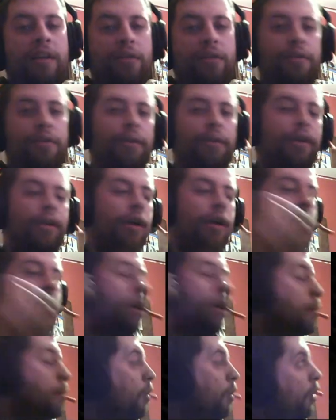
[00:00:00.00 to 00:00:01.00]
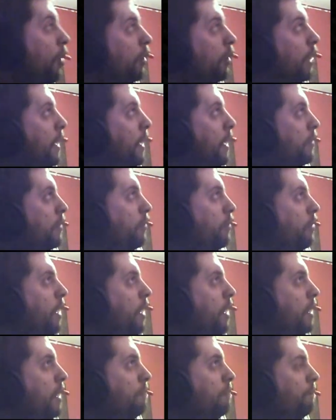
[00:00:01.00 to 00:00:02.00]
you can't go through there yet. But
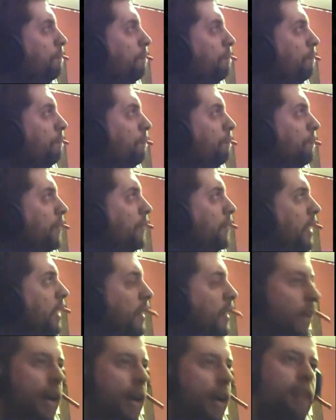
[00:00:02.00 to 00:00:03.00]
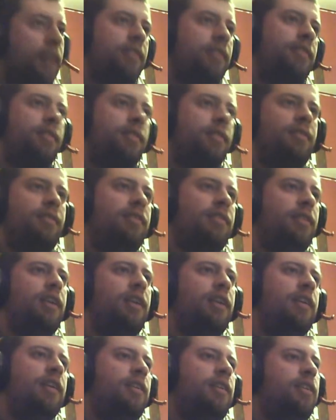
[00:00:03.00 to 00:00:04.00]
that's it can
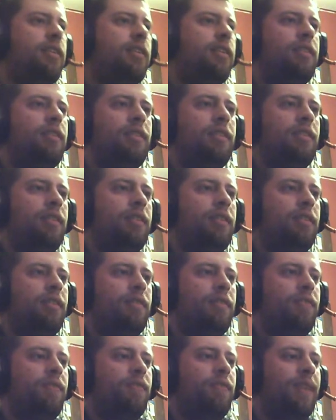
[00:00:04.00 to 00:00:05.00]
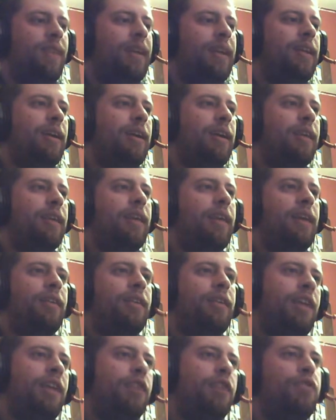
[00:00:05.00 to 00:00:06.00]
like be like
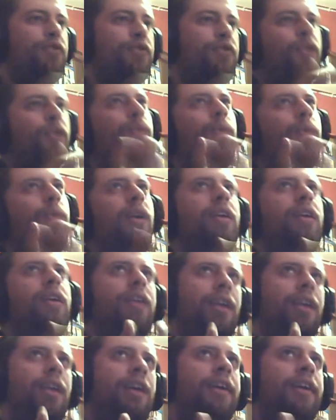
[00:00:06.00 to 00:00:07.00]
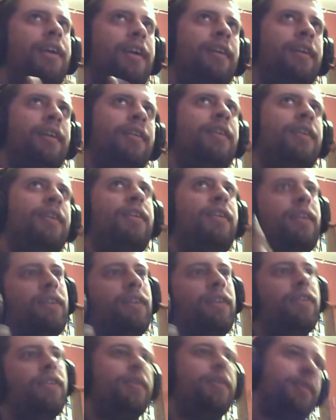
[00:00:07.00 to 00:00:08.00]
that, and that's just for one light, and then
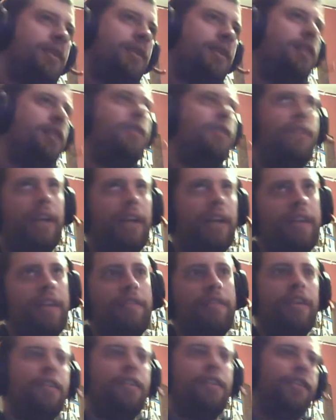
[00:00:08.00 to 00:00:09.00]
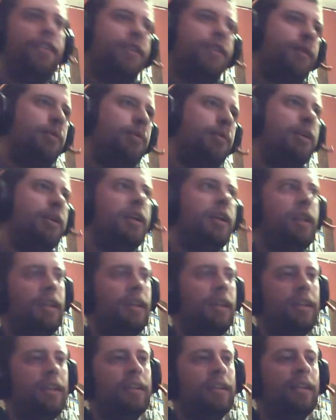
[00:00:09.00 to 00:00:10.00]
you'd have to do it all over again for every other bloody
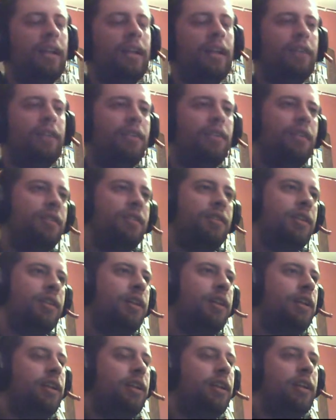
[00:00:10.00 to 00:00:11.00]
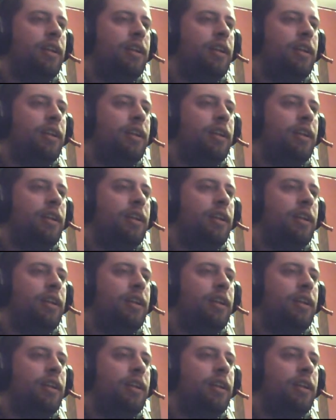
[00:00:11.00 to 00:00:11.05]
light in the level, and